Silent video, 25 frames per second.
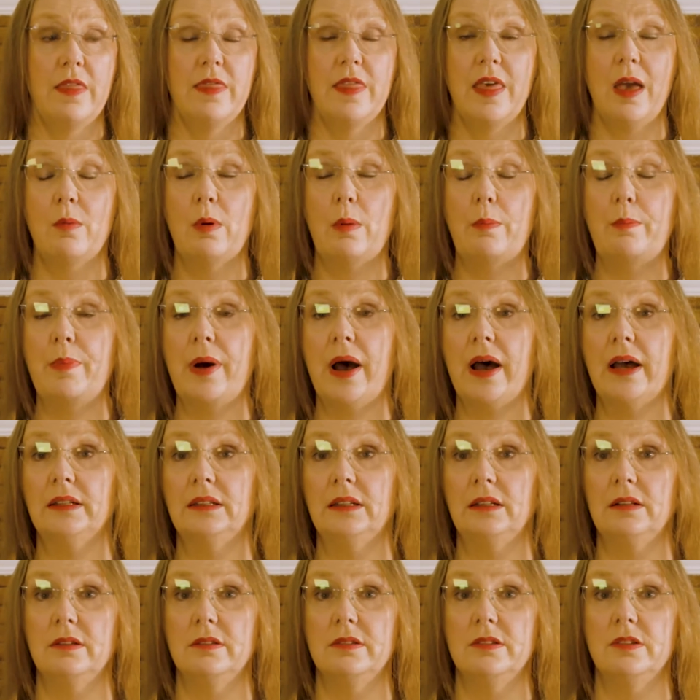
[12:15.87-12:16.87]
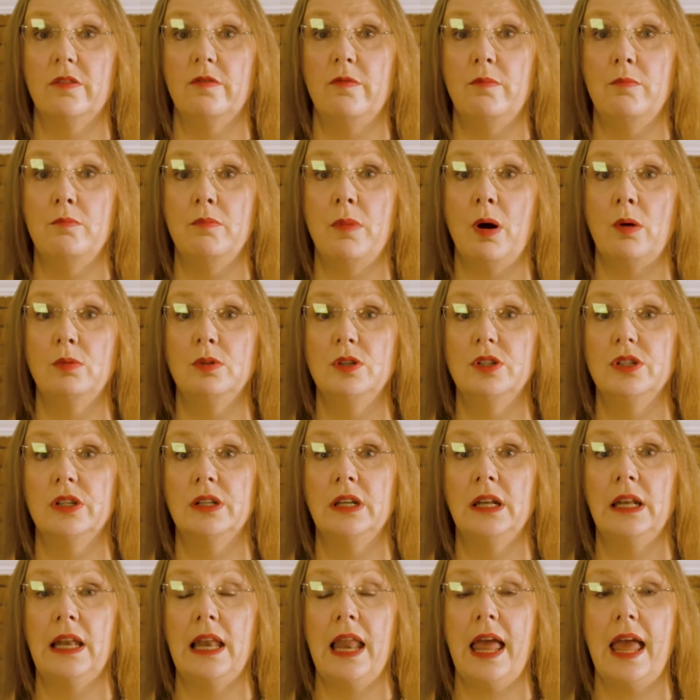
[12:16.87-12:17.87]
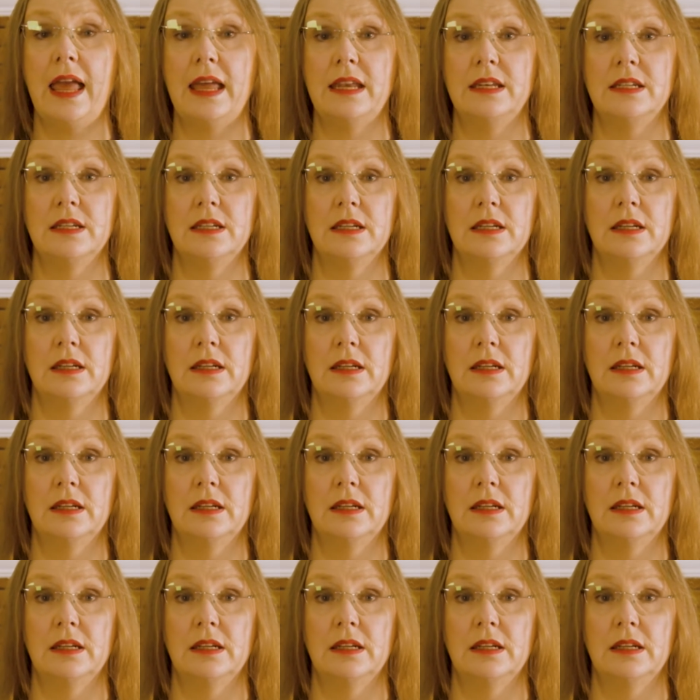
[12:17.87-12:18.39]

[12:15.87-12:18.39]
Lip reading: there were puddles of molten lead